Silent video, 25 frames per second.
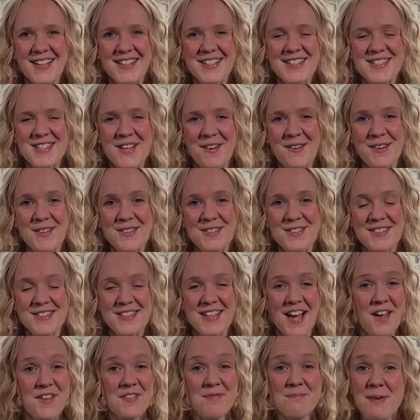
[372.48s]

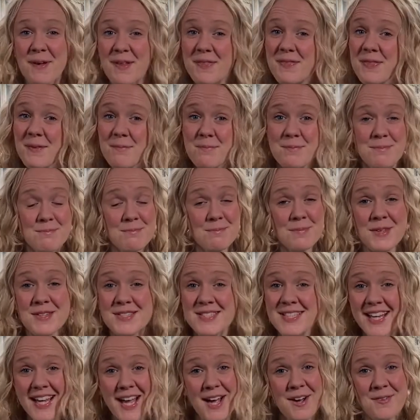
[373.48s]
But the
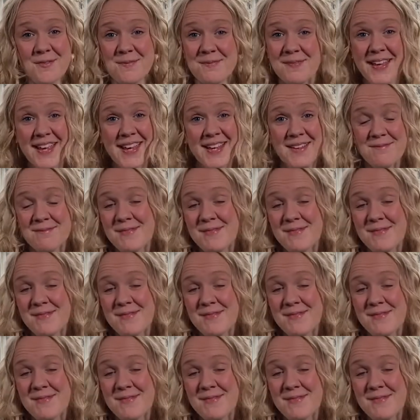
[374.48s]
music helped me.